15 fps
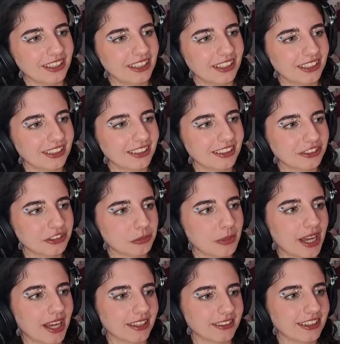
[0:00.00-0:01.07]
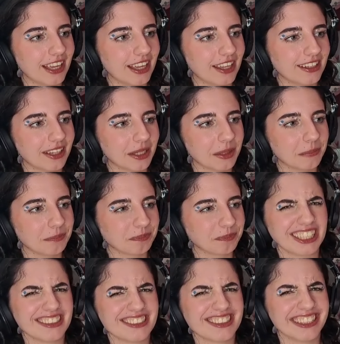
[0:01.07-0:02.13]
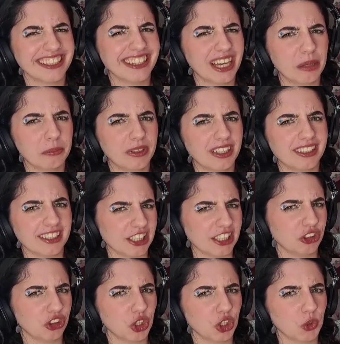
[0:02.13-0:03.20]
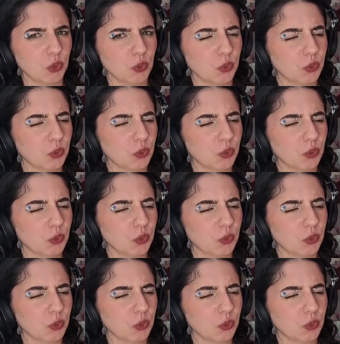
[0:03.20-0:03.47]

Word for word: Englishman, then um, you can see that being an issue.